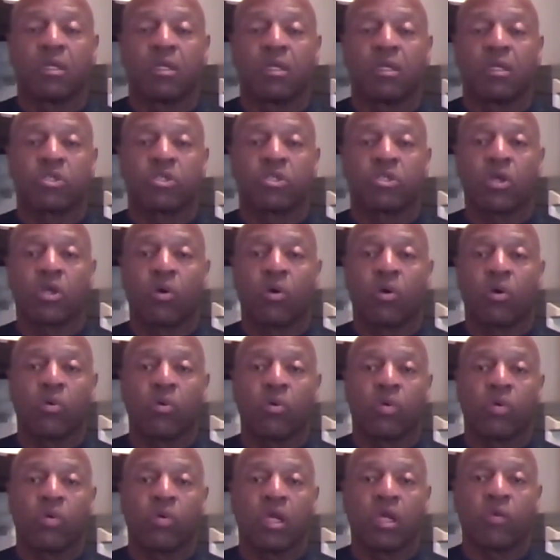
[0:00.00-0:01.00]

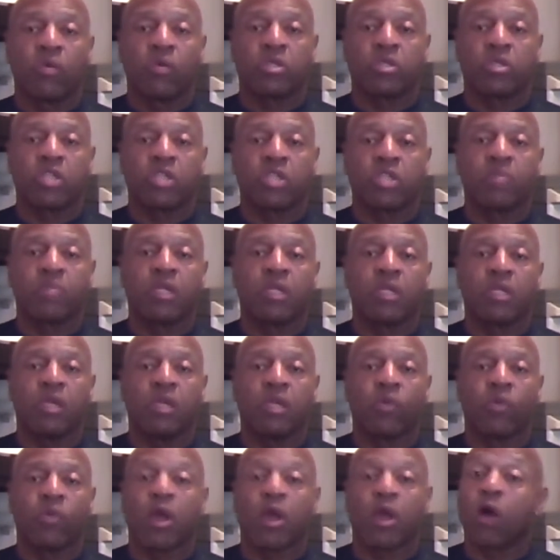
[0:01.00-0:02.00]
So it was something that
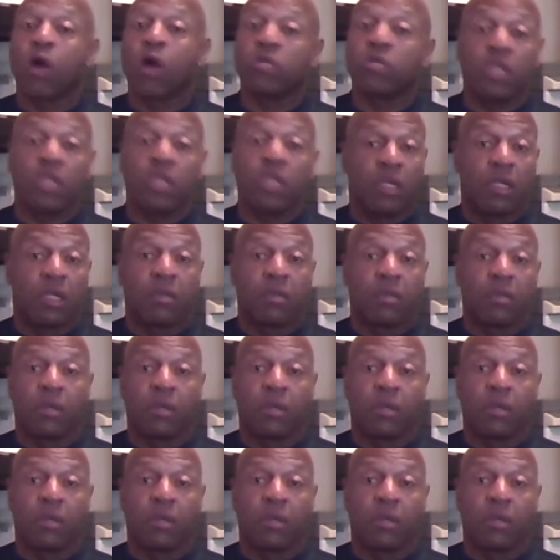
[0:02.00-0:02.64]
we all did.